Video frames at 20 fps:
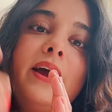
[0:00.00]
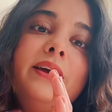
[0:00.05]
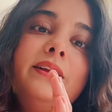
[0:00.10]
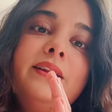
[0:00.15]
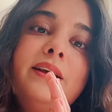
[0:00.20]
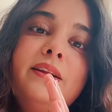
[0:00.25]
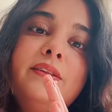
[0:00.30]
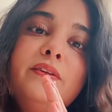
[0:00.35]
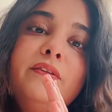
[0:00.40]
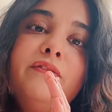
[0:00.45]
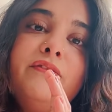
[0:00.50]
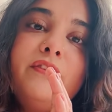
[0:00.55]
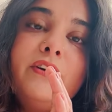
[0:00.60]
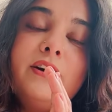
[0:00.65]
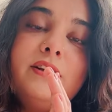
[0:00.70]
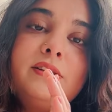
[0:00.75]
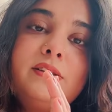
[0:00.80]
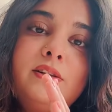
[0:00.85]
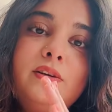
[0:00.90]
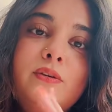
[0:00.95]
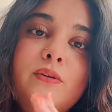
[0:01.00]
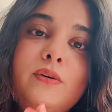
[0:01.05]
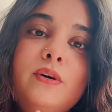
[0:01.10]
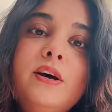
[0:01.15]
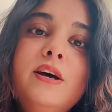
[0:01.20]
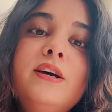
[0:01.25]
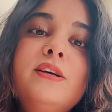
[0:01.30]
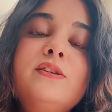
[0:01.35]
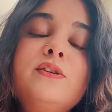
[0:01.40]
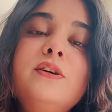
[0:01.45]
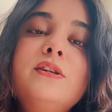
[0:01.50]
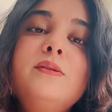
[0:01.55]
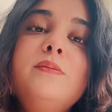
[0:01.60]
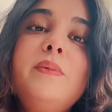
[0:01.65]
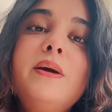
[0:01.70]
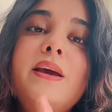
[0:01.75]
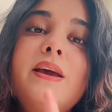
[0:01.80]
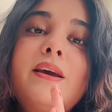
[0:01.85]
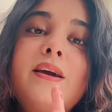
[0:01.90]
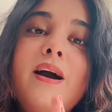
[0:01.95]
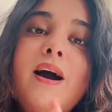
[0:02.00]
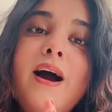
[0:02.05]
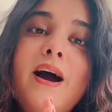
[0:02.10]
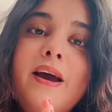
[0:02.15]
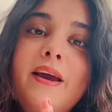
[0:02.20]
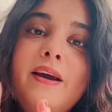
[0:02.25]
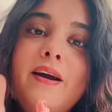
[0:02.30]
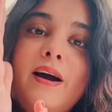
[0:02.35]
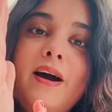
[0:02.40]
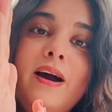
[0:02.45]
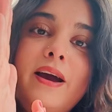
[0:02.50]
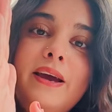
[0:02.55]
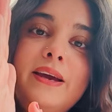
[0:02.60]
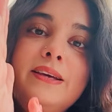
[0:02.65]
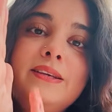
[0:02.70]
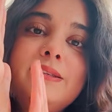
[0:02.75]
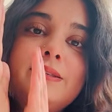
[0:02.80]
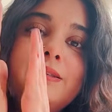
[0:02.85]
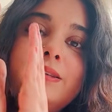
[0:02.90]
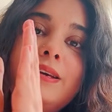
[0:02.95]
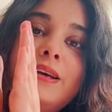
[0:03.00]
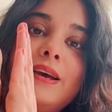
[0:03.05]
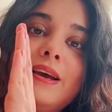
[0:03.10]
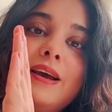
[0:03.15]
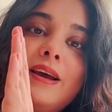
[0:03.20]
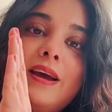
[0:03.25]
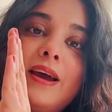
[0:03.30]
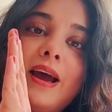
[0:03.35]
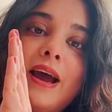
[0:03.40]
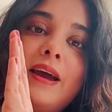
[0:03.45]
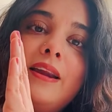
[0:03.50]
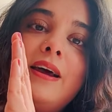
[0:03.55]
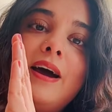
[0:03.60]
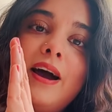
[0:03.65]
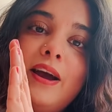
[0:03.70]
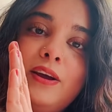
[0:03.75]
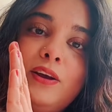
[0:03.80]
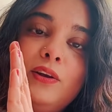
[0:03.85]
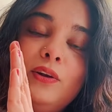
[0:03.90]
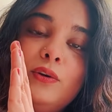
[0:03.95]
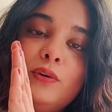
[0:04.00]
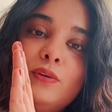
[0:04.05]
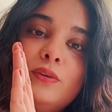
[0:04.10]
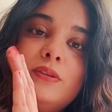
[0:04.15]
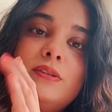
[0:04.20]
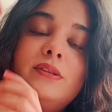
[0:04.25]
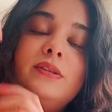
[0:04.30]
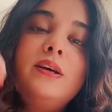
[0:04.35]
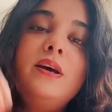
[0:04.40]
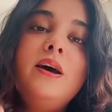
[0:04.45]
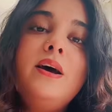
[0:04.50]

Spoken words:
than the first low. So it's making higher highs and higher lows.